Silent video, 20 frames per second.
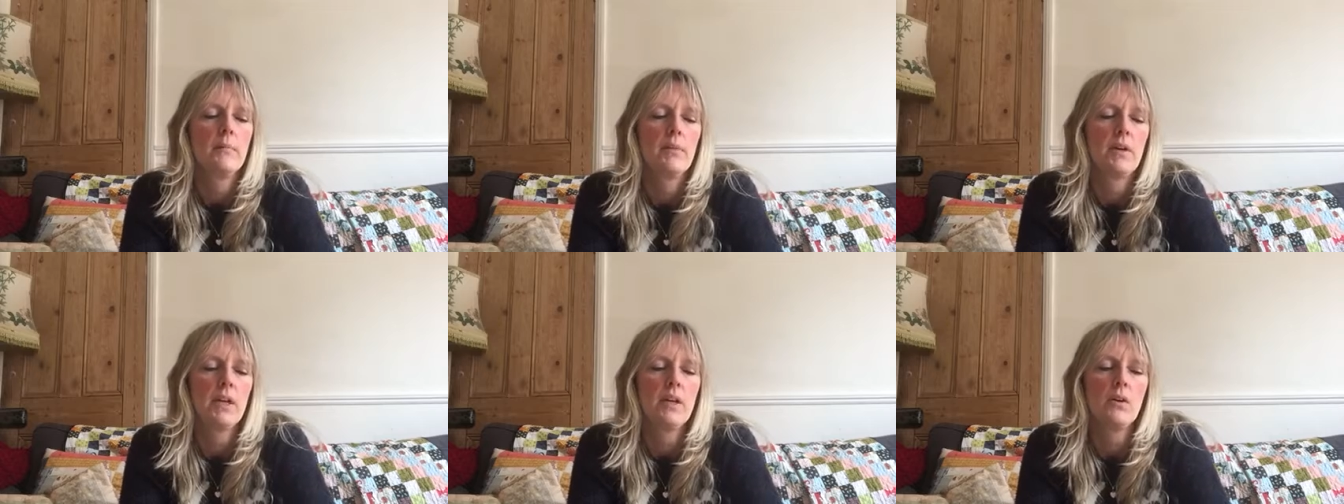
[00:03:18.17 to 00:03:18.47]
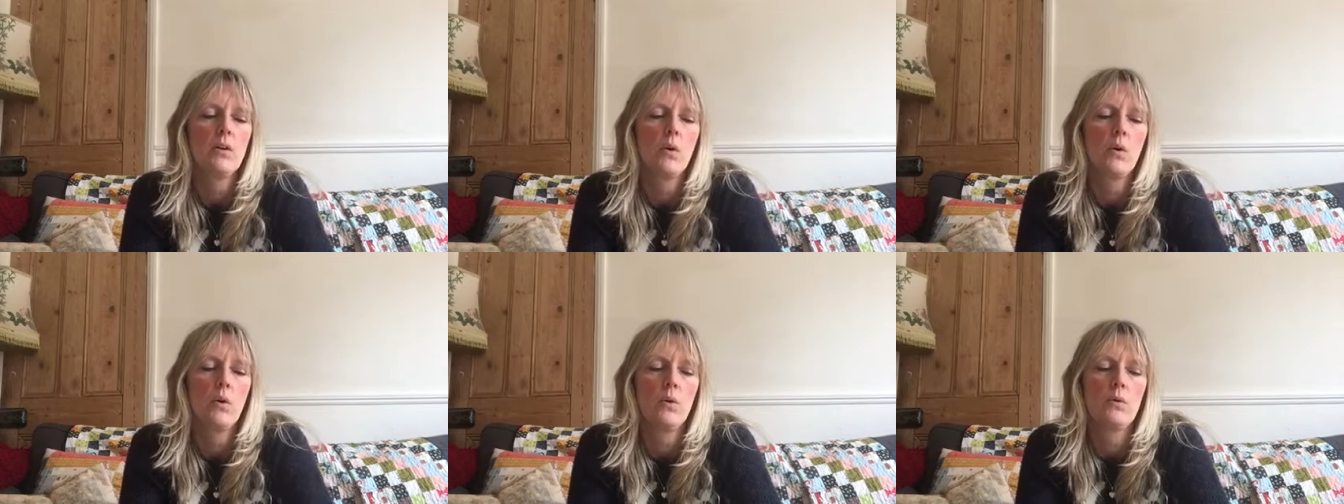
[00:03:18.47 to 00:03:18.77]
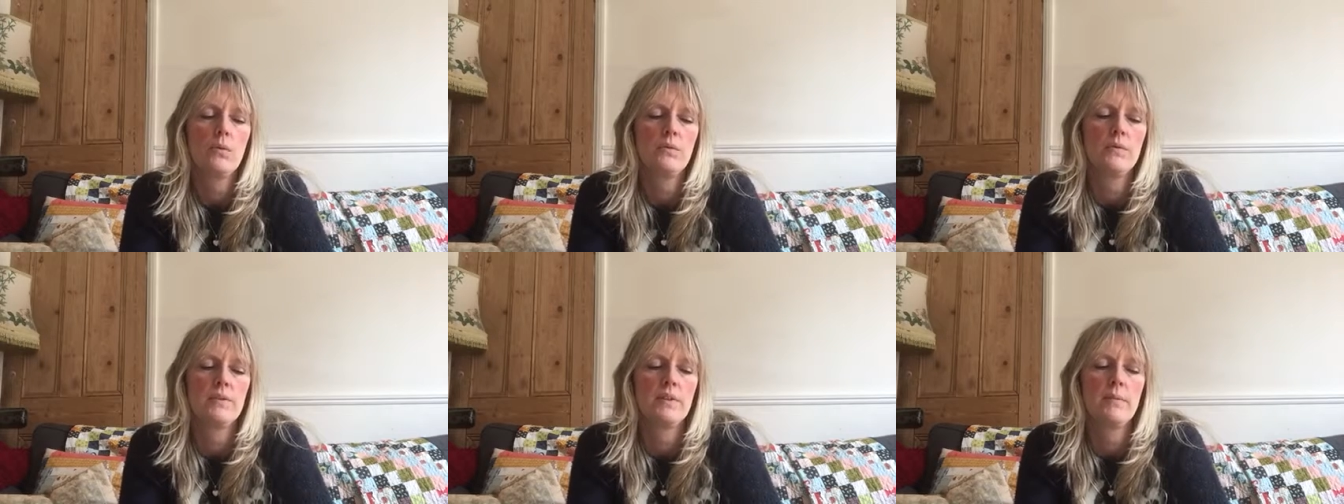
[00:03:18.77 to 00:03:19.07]
Being
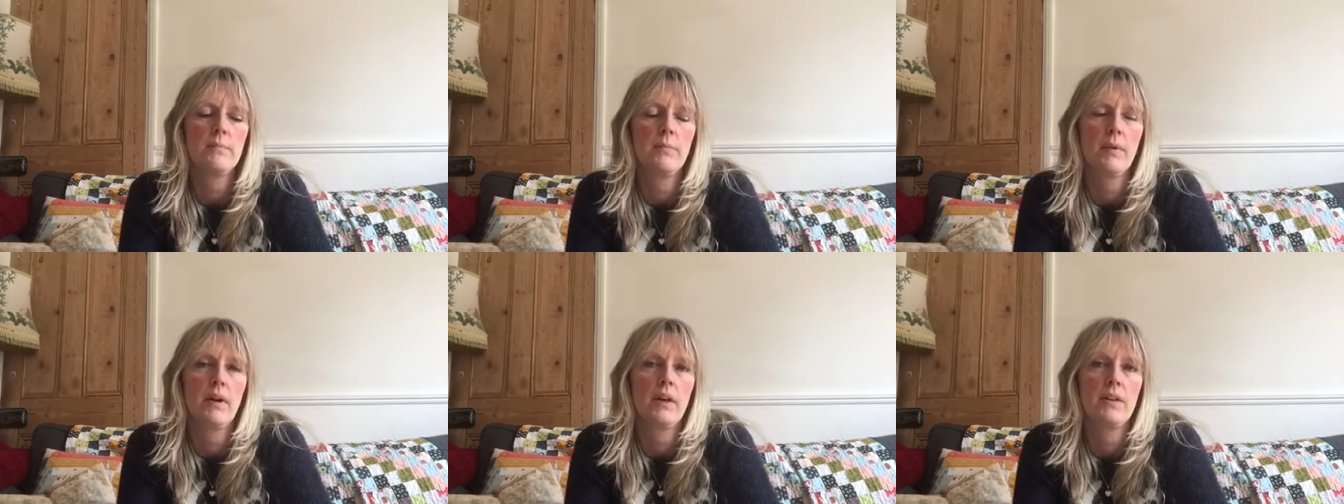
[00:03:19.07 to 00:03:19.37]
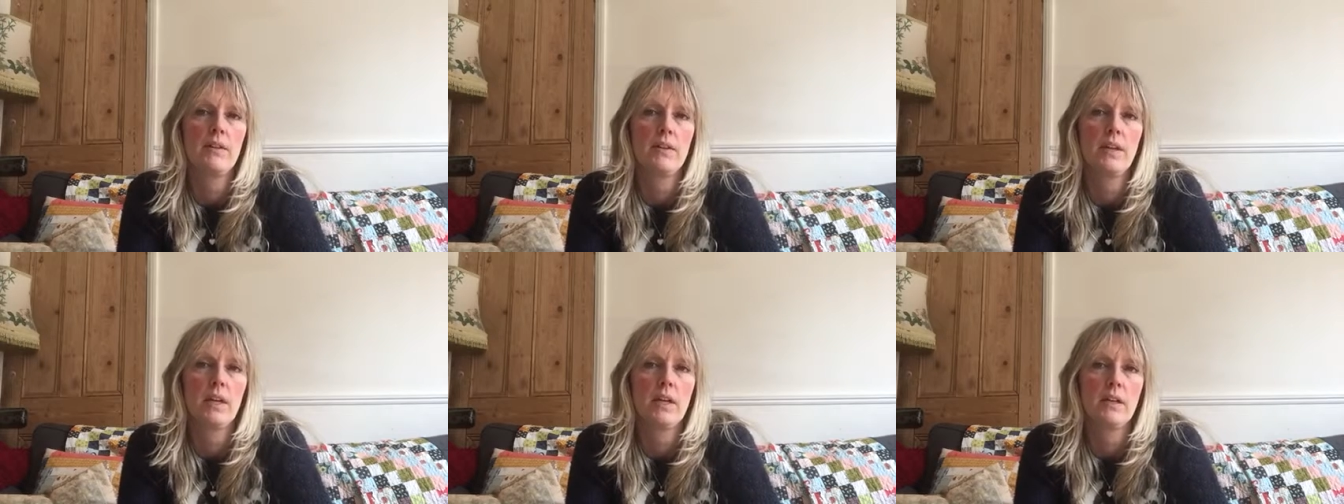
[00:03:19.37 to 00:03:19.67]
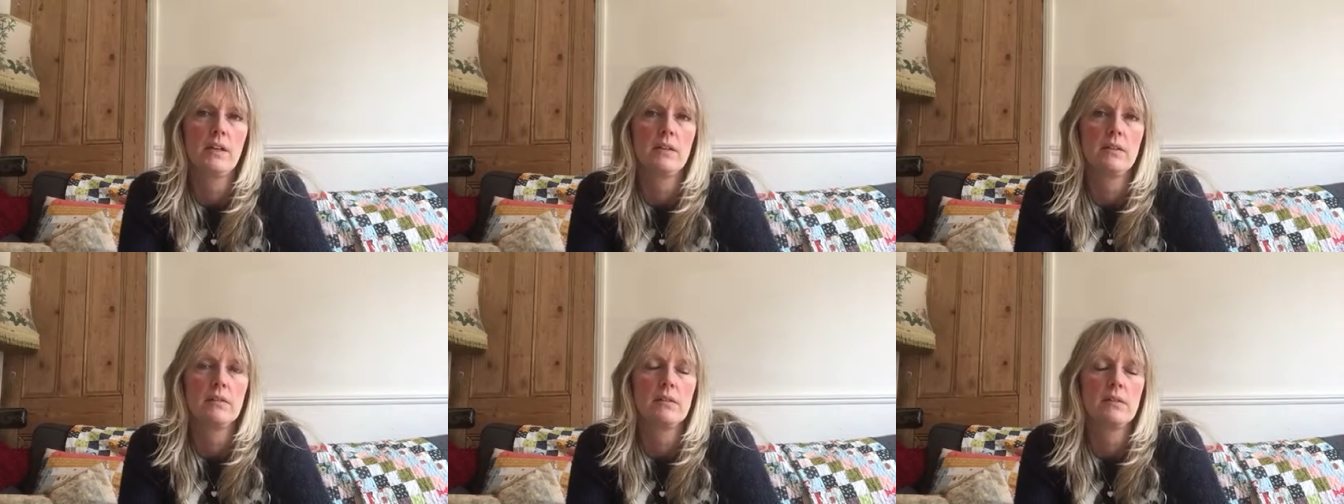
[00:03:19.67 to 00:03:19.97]
haunted by
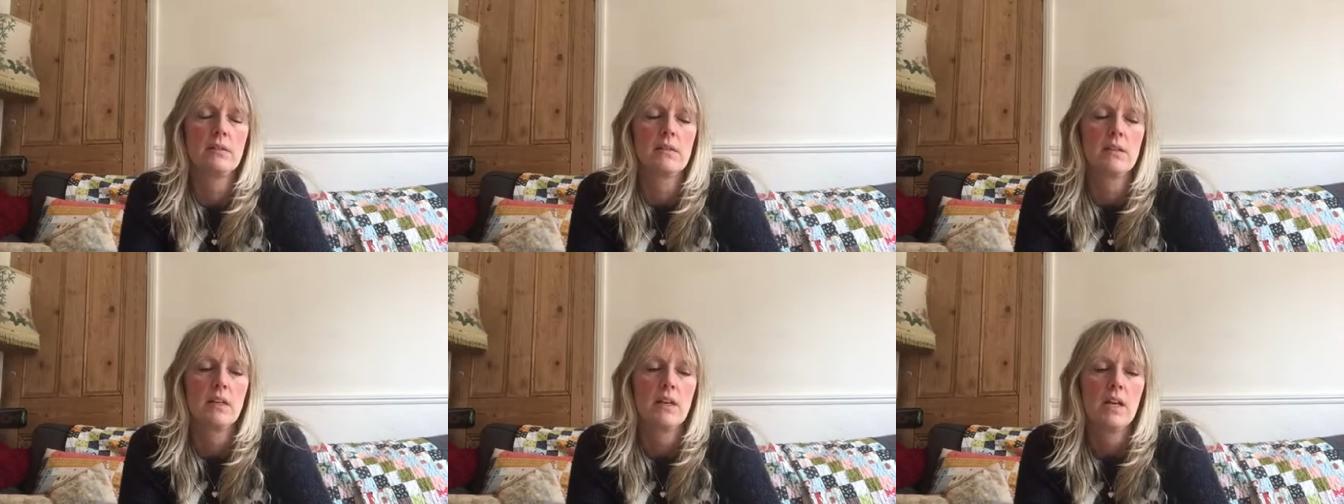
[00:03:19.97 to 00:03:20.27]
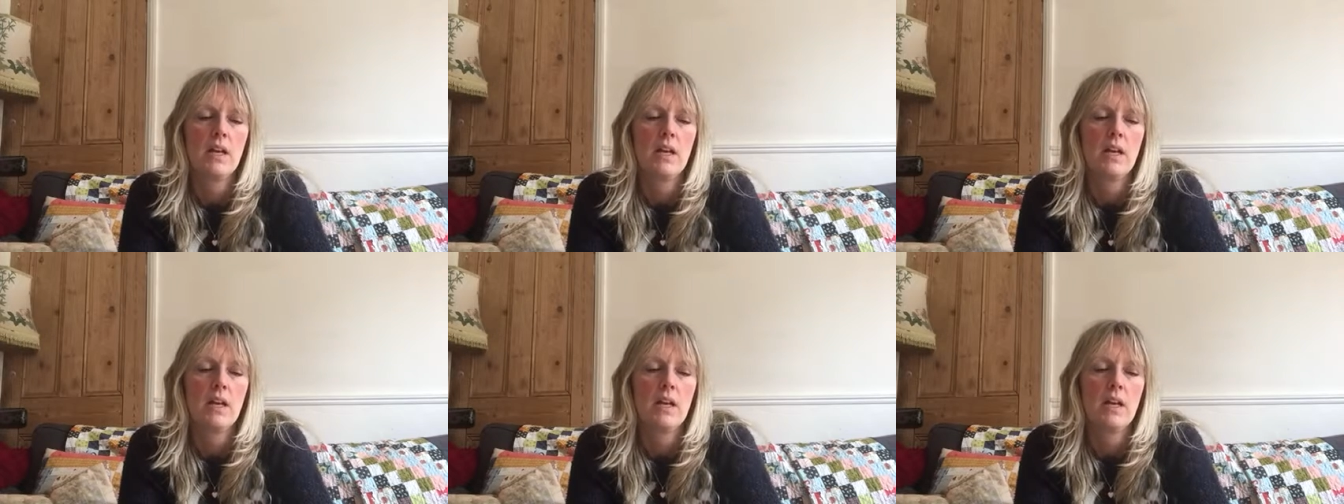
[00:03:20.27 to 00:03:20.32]
things.